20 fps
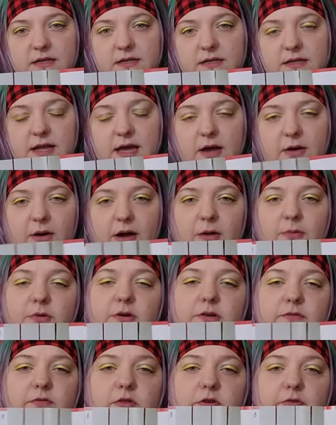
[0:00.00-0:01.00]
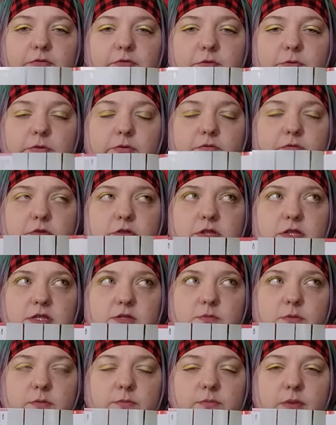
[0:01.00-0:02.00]
Now, I would have loved to have done this
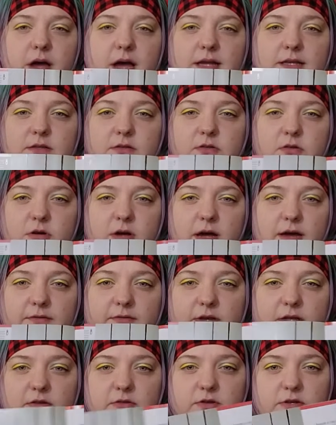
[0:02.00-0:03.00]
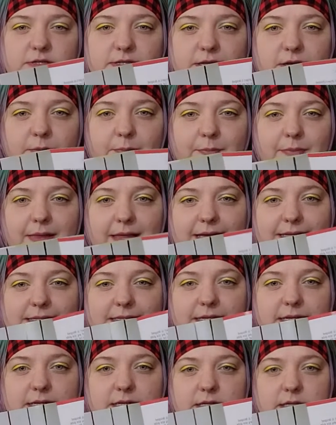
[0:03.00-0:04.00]
one, but I don't have any of those little
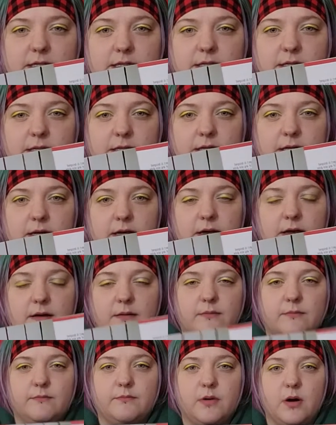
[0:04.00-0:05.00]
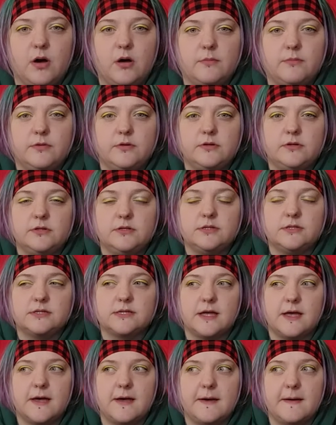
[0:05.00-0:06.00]
plastic baubles.
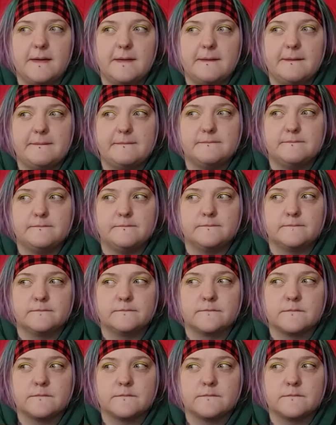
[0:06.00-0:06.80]
I